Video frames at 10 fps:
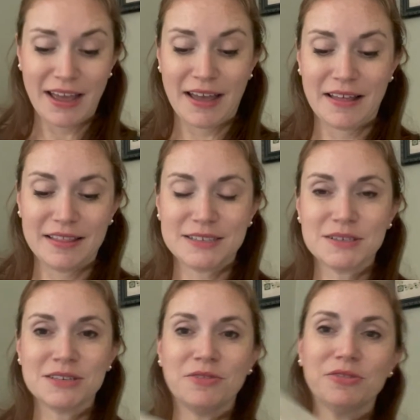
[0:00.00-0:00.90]
This
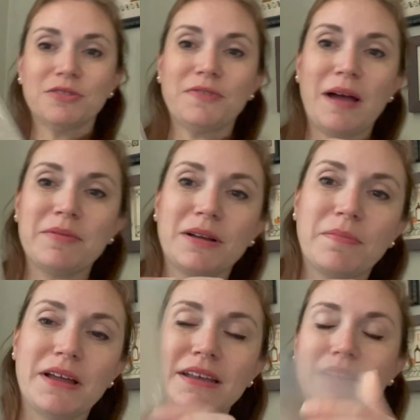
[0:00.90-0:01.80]
is an older fabric,
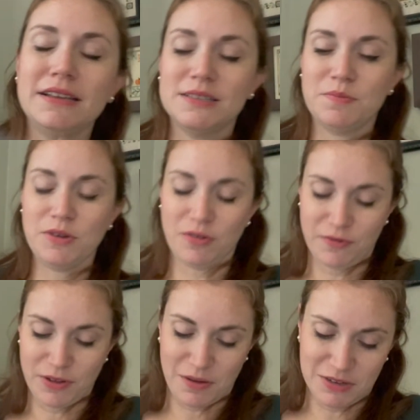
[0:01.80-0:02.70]
but it is
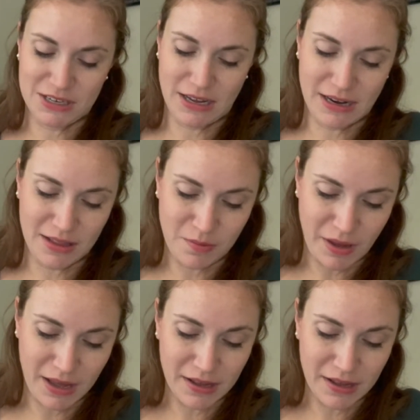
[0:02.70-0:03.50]
beautiful. I will take it out of the bag.